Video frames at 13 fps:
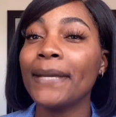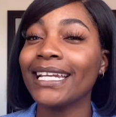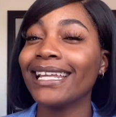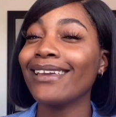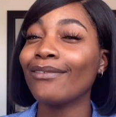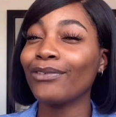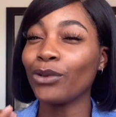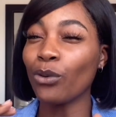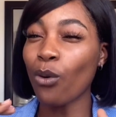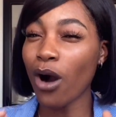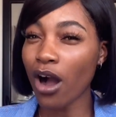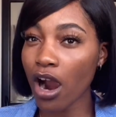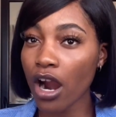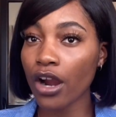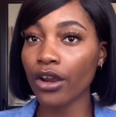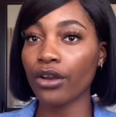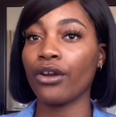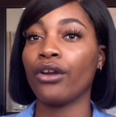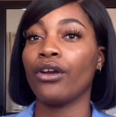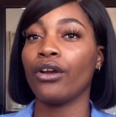But if you
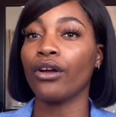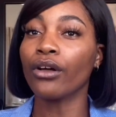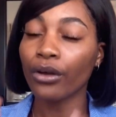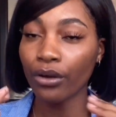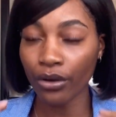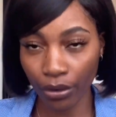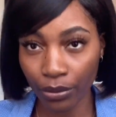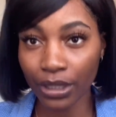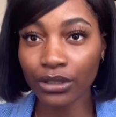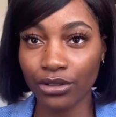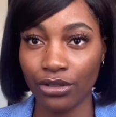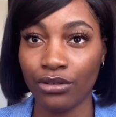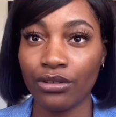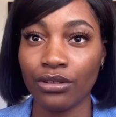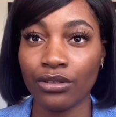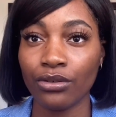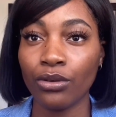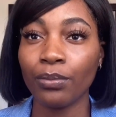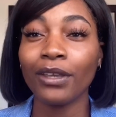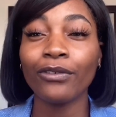are going to use a
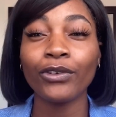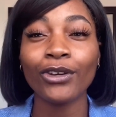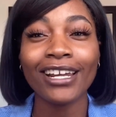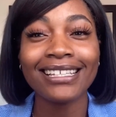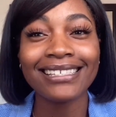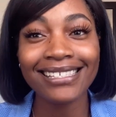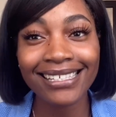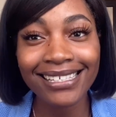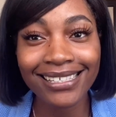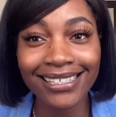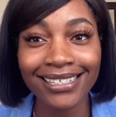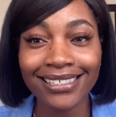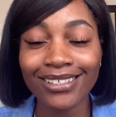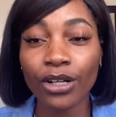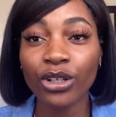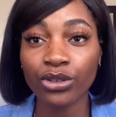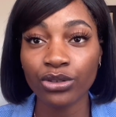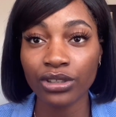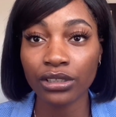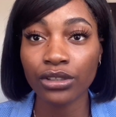soap, if you're insistent
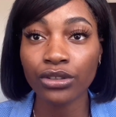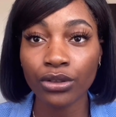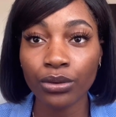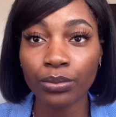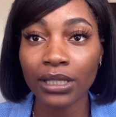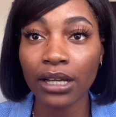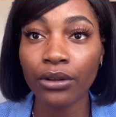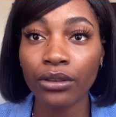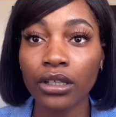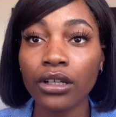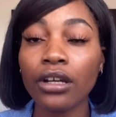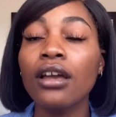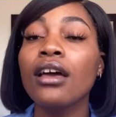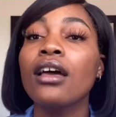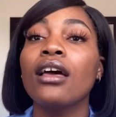on using a soap down there,